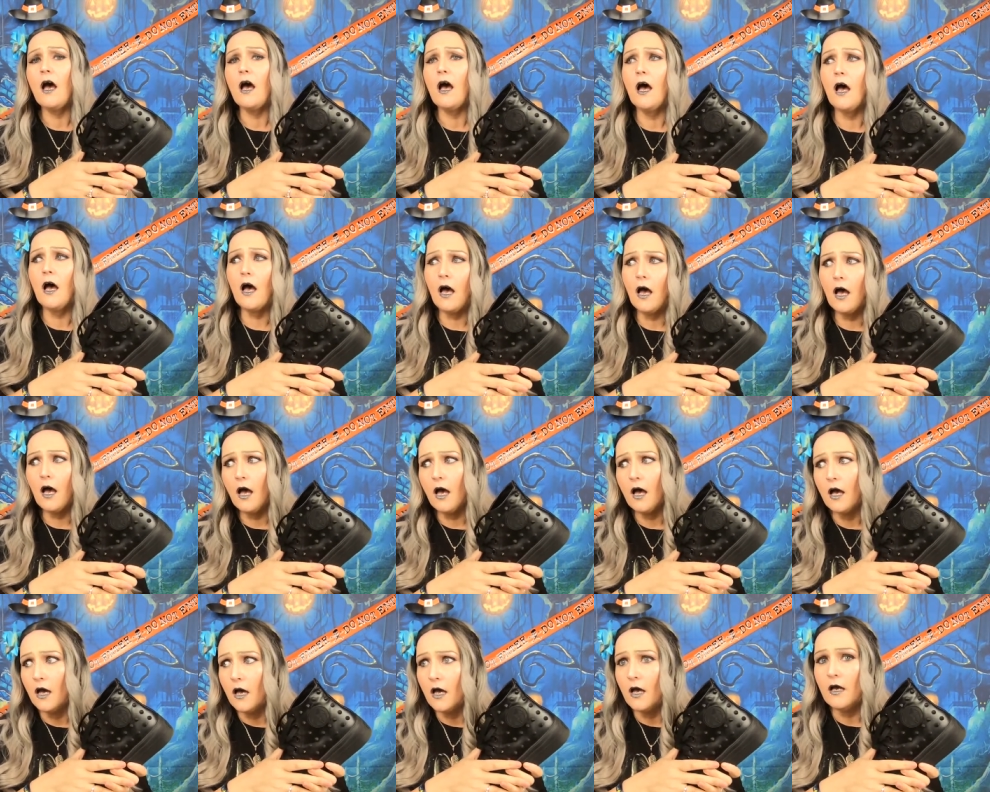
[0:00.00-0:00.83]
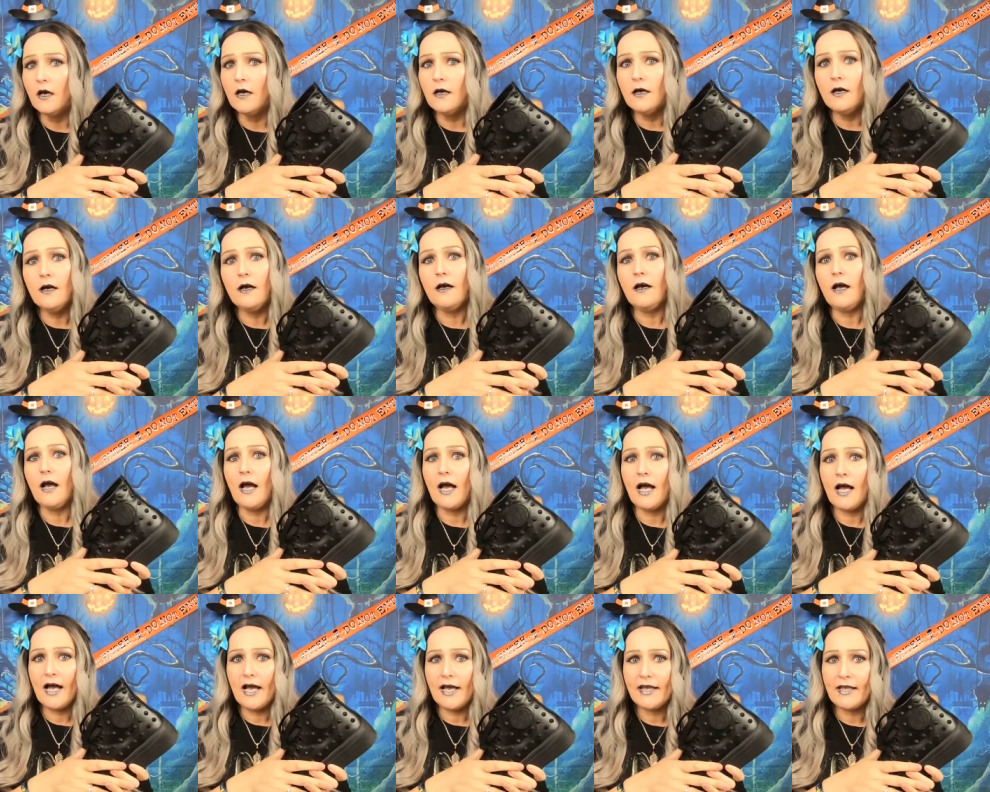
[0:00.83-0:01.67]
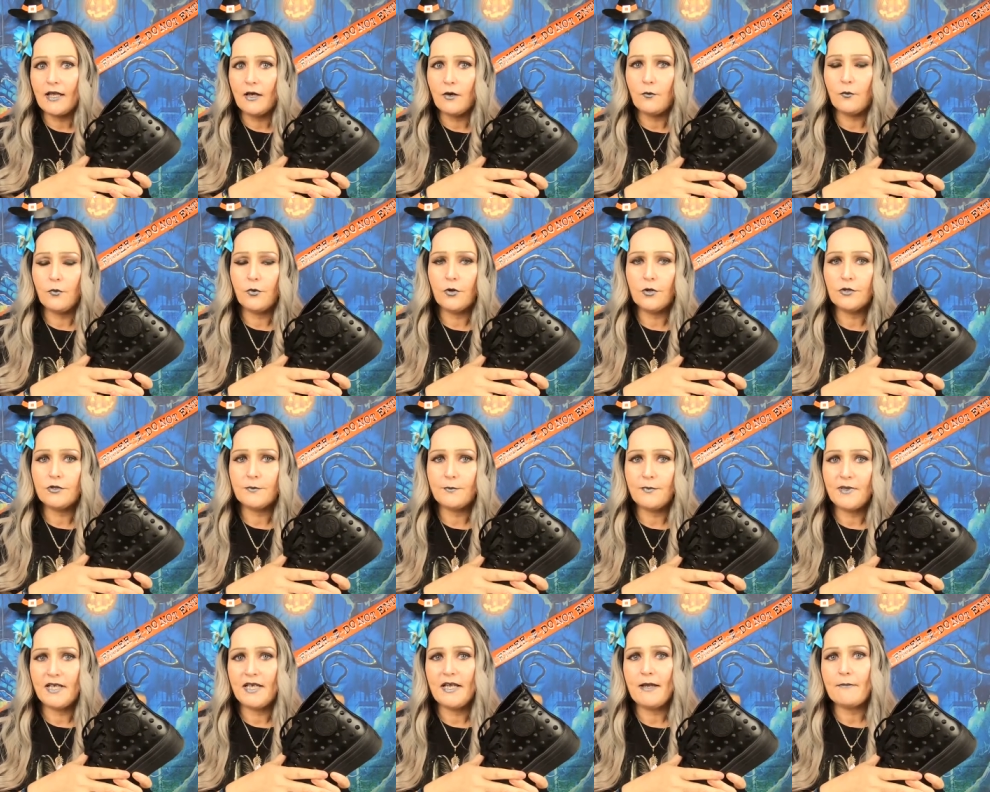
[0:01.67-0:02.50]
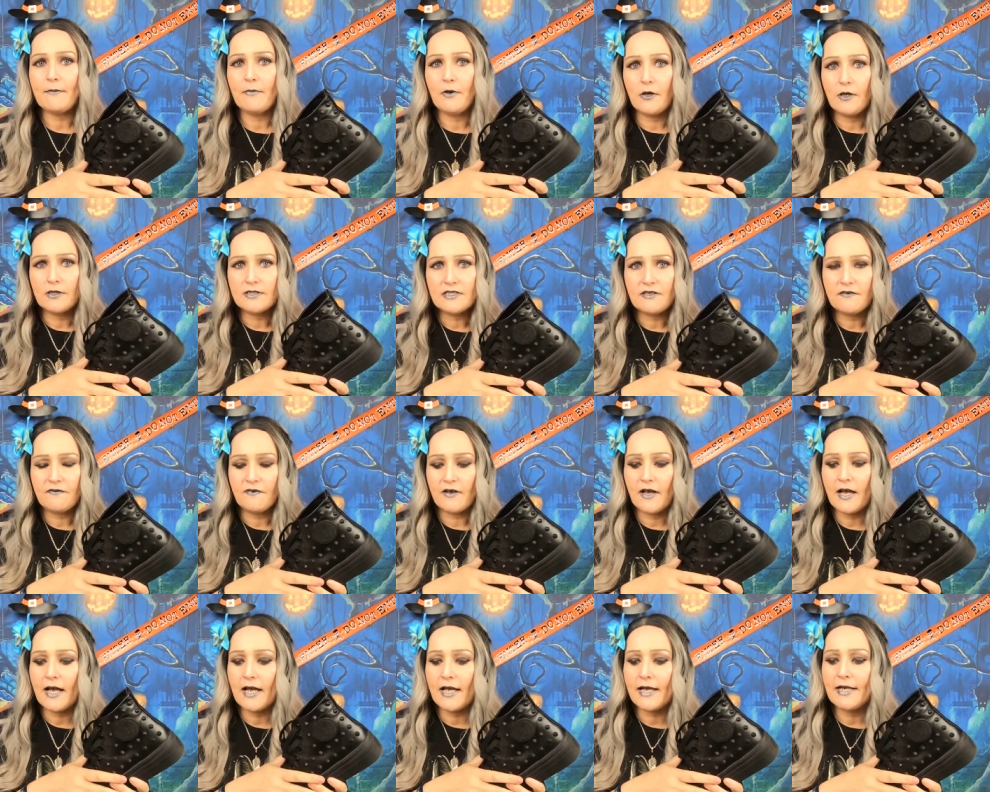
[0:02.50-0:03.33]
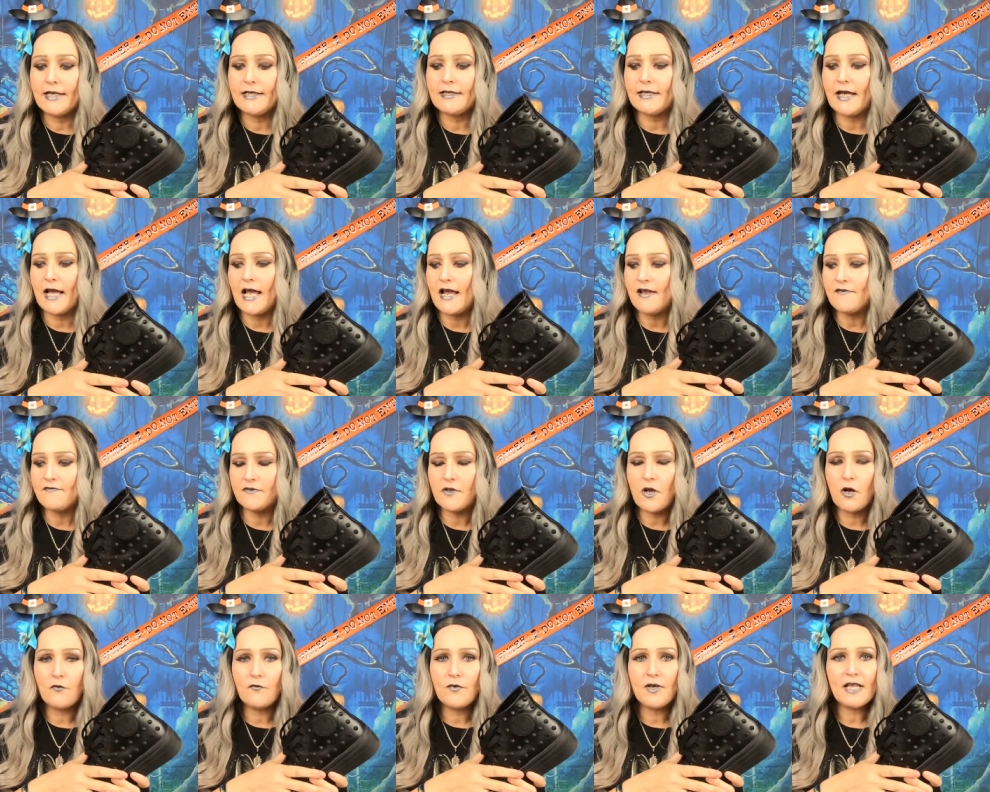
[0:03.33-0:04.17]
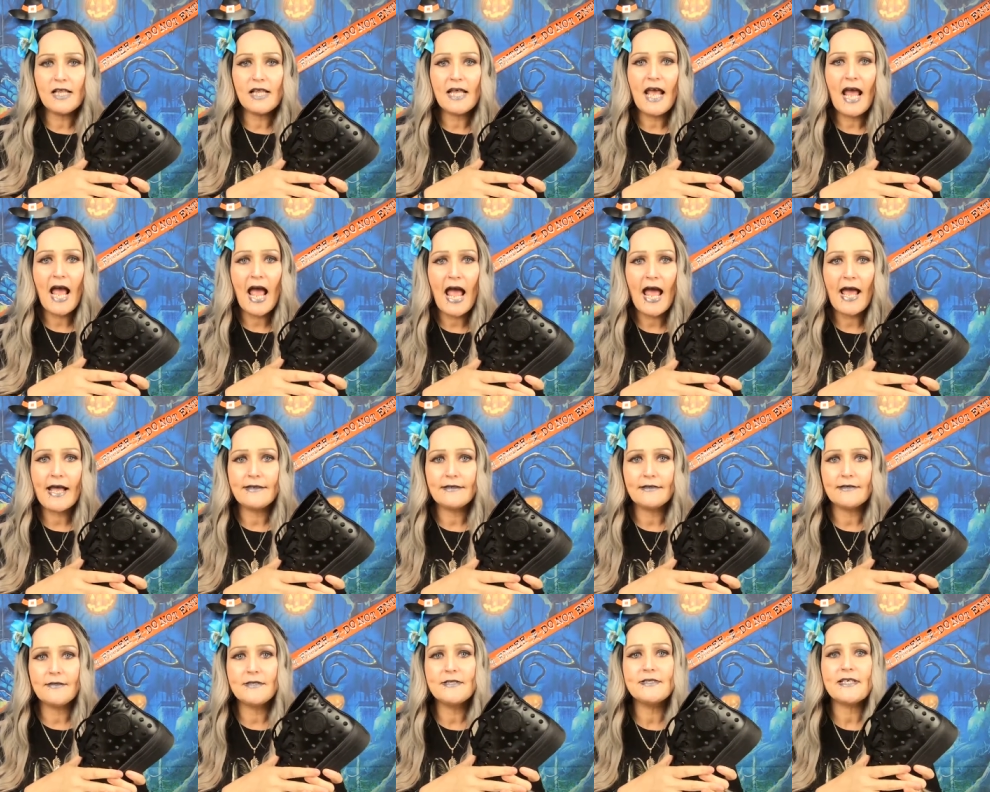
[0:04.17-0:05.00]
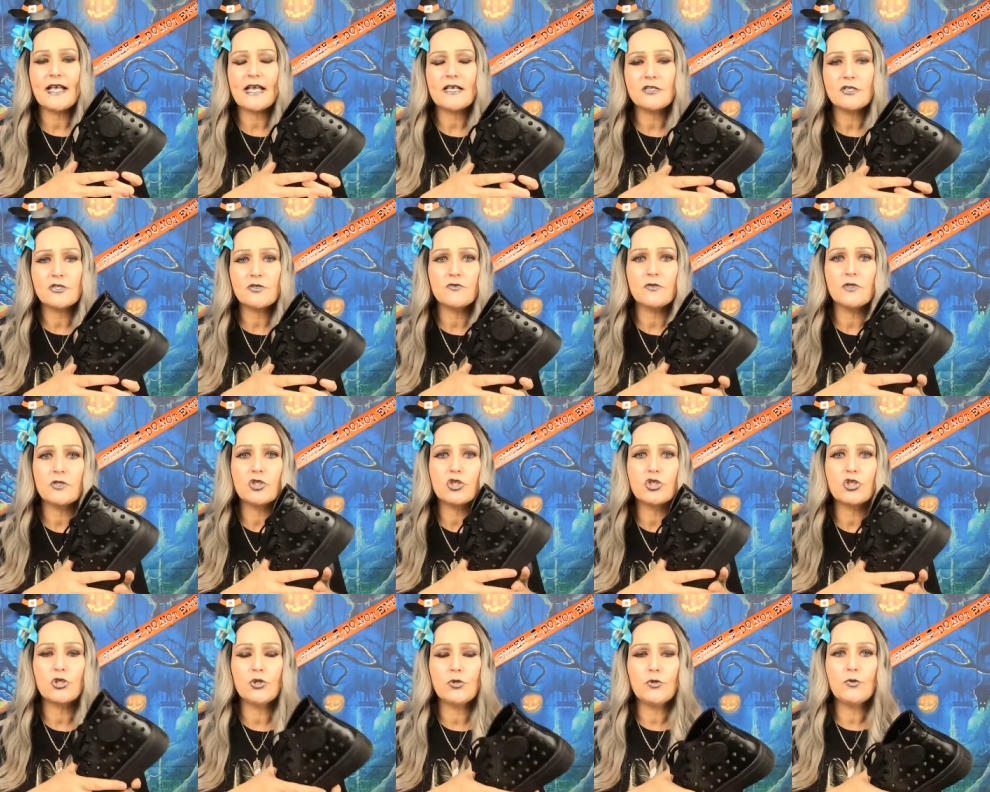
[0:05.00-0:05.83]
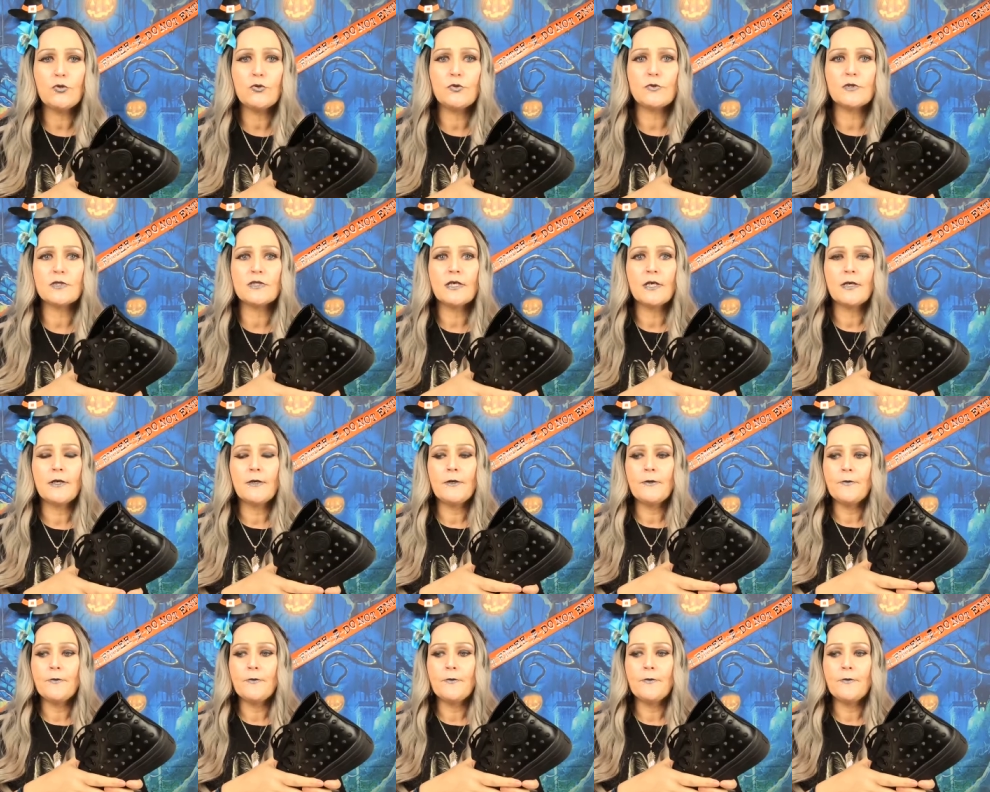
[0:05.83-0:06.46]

oh. I would be mortified. I've not really had disastrous shoes.